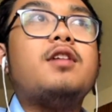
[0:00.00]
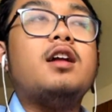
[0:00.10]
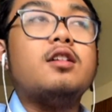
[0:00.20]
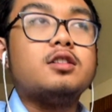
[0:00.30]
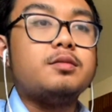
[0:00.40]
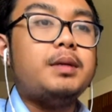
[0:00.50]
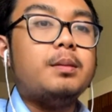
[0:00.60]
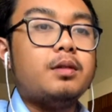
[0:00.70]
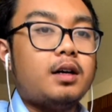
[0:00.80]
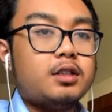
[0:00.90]
A lot of
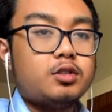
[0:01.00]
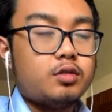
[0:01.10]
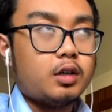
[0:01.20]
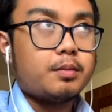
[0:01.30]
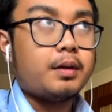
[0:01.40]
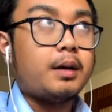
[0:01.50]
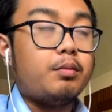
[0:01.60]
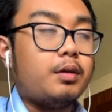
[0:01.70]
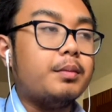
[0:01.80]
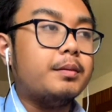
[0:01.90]
people are struck by
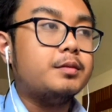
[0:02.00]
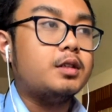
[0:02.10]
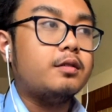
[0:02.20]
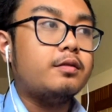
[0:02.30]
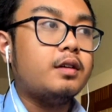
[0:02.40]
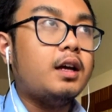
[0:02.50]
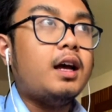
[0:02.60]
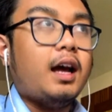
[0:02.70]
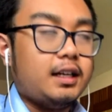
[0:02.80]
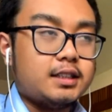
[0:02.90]
problems of
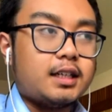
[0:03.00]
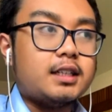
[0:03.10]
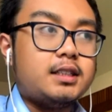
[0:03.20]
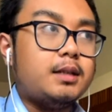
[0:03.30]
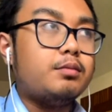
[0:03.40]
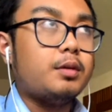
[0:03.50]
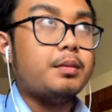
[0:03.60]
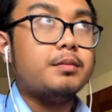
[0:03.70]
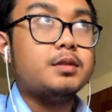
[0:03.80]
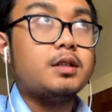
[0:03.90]
anxiety,
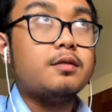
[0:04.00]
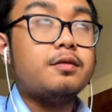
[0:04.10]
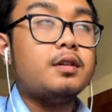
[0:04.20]
problems of